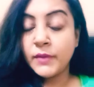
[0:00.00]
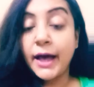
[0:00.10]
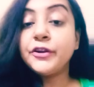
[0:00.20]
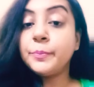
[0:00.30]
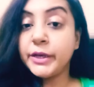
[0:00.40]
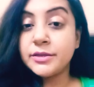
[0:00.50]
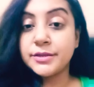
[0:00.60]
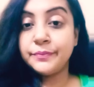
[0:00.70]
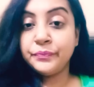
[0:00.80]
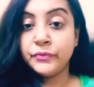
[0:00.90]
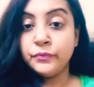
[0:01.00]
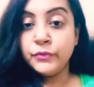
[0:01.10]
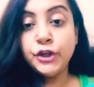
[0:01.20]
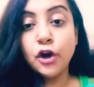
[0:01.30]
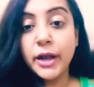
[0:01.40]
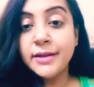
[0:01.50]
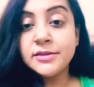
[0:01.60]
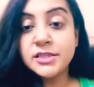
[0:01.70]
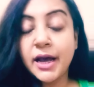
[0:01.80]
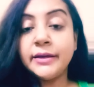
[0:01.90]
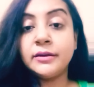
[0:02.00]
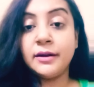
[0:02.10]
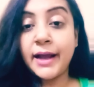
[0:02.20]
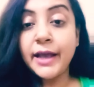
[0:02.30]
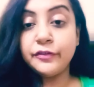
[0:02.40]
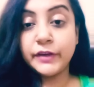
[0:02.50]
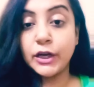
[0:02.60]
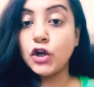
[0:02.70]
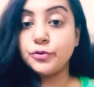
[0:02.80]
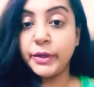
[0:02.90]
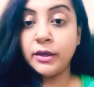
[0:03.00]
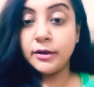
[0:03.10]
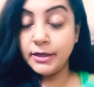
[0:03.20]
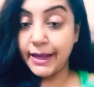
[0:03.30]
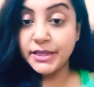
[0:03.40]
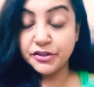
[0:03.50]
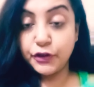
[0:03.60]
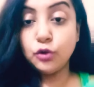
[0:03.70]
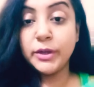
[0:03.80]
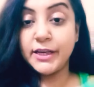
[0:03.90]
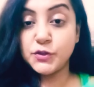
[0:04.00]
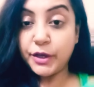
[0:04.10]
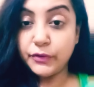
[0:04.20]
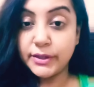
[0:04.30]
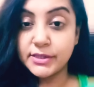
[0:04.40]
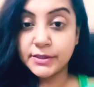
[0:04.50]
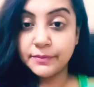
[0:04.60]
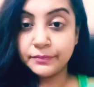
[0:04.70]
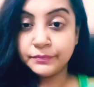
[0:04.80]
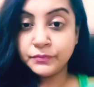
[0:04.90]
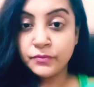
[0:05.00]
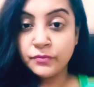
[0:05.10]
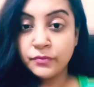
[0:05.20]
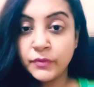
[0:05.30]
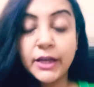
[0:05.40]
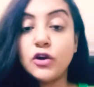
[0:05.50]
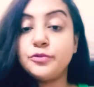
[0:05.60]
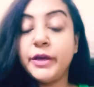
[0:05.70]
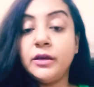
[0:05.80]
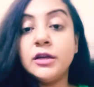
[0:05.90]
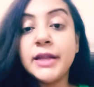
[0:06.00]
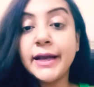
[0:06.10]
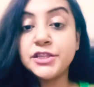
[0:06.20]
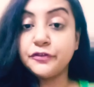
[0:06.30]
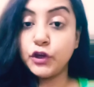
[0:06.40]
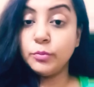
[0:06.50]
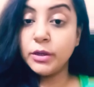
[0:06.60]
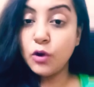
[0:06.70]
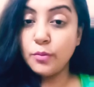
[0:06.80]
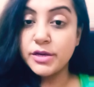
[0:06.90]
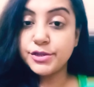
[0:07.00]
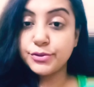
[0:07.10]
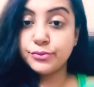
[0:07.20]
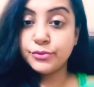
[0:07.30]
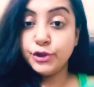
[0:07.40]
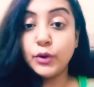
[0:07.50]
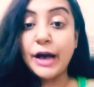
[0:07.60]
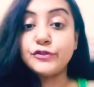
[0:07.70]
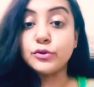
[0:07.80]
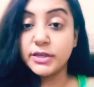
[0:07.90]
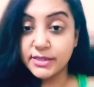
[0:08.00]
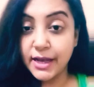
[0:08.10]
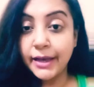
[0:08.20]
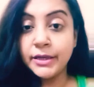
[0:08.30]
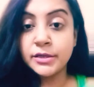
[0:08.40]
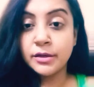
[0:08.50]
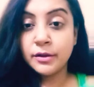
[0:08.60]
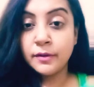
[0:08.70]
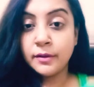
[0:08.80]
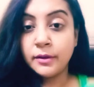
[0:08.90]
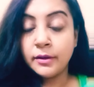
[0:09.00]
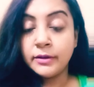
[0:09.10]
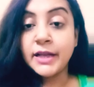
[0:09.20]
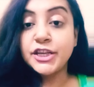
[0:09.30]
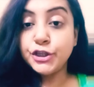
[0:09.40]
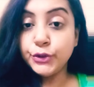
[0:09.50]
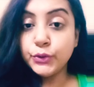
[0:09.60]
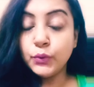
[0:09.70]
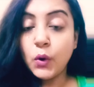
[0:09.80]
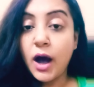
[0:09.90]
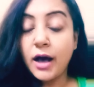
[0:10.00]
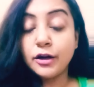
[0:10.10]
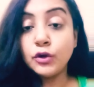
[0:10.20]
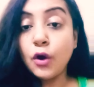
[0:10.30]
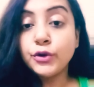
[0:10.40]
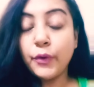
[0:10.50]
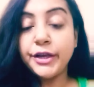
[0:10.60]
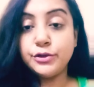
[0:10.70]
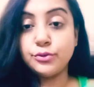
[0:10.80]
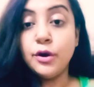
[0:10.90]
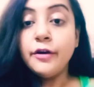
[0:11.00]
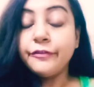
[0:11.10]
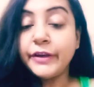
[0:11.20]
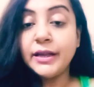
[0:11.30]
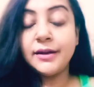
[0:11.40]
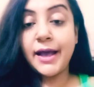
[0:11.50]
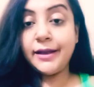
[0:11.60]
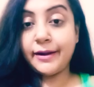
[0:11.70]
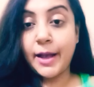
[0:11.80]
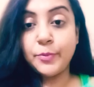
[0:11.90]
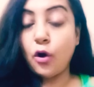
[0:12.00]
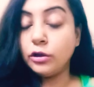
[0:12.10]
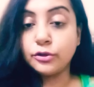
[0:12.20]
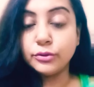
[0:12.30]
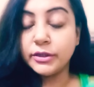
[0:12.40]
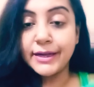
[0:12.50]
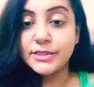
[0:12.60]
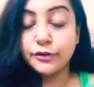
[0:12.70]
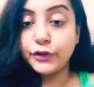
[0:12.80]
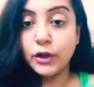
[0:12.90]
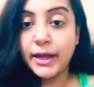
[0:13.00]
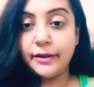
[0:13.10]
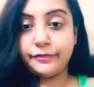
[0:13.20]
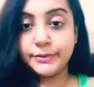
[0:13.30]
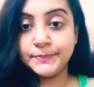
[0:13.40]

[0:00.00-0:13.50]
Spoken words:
repeat, your entire life cannot be a negative human experience, cannot be a negative human moment. You have to decide that you are not going to feel like crap all through the rest of your life.